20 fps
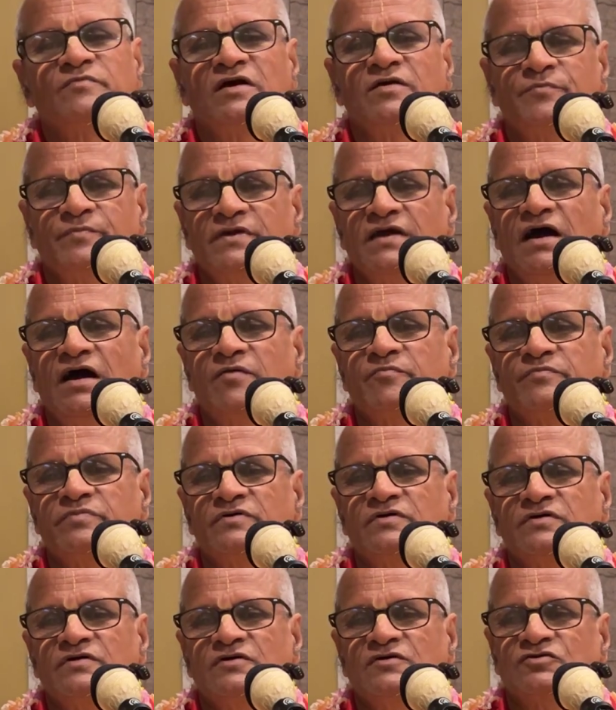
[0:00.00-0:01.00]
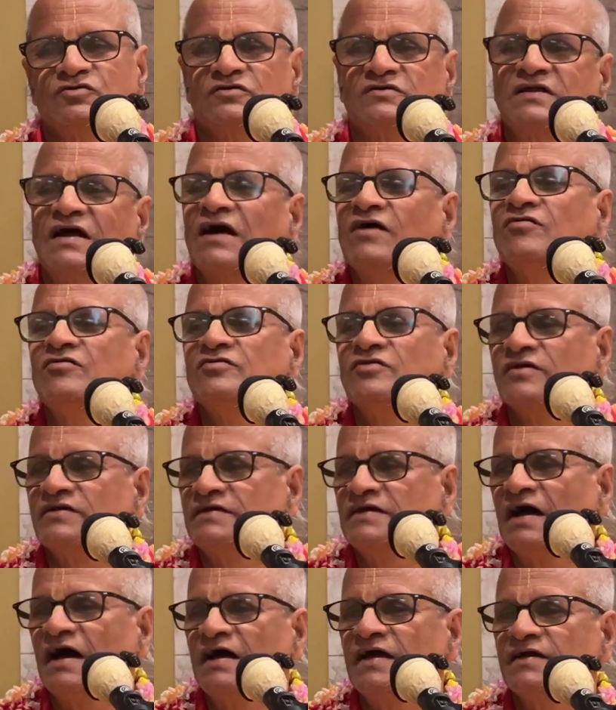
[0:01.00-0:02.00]
on my behalf, so that I will
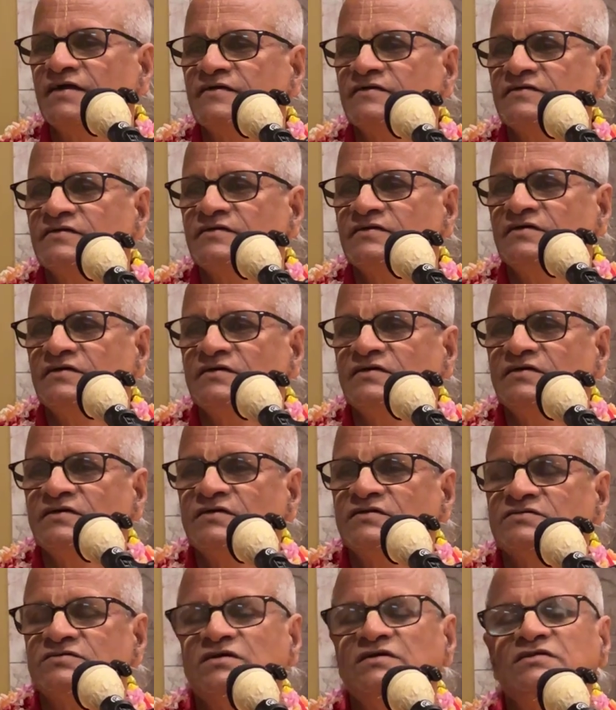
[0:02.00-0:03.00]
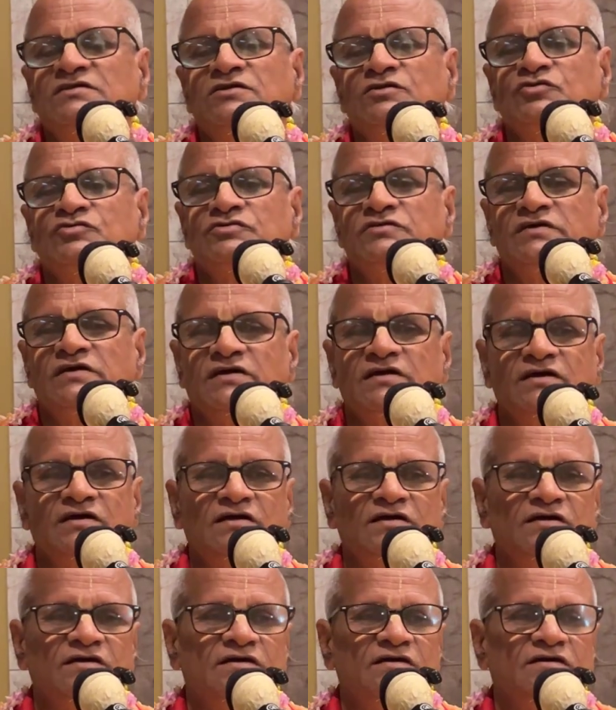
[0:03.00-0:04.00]
not die. Since this
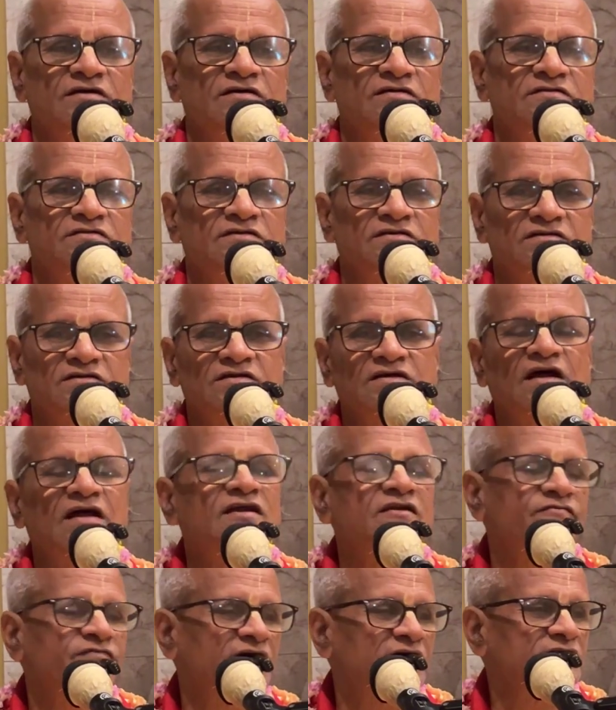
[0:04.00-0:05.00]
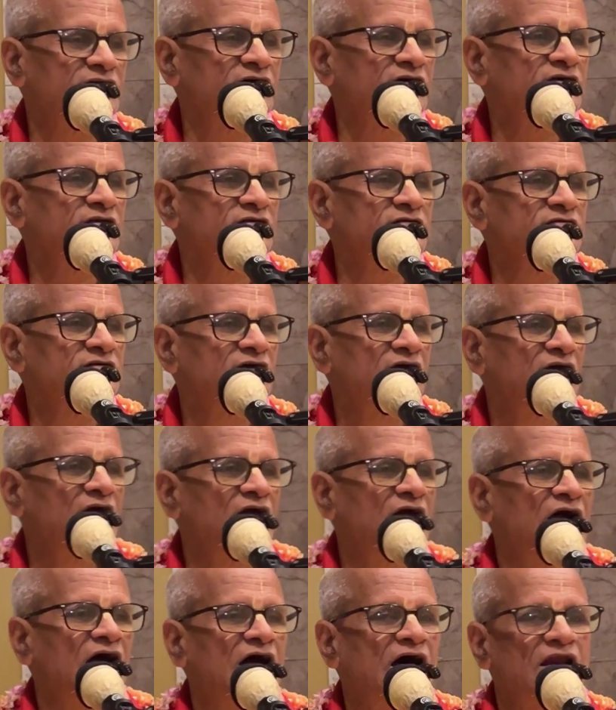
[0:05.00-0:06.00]
way, this grandfather,
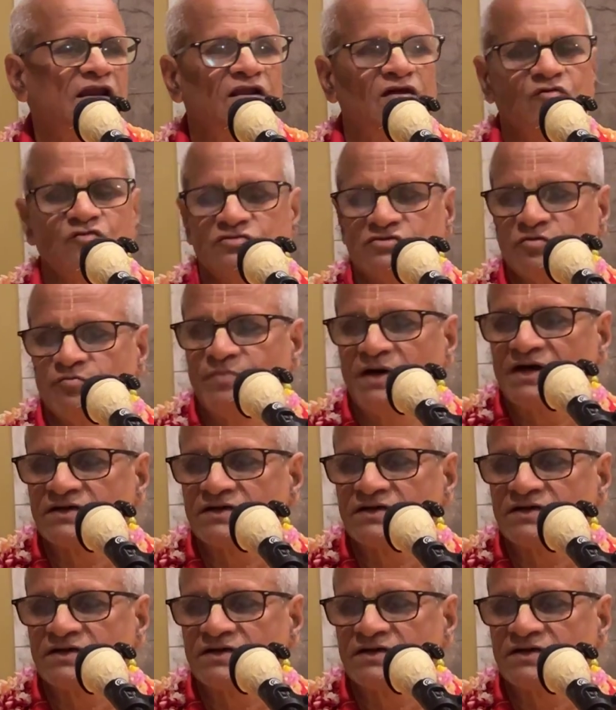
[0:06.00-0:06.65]
Allah was